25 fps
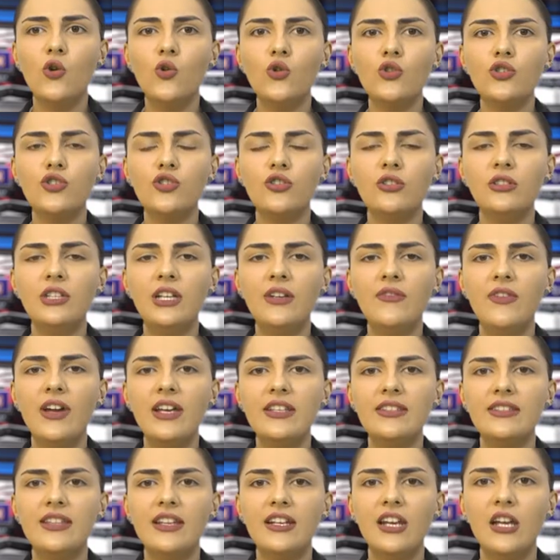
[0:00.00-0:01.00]
who should
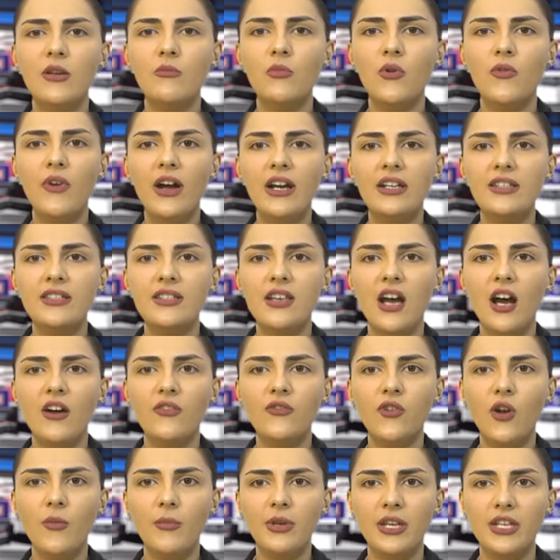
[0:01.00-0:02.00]
erase the name of Artsakh
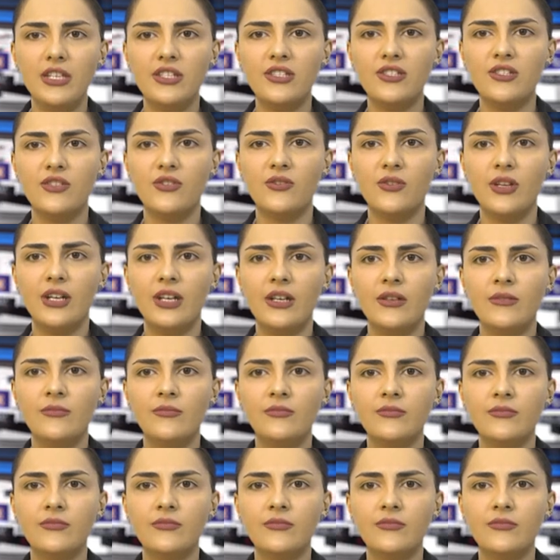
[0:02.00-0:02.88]
from history.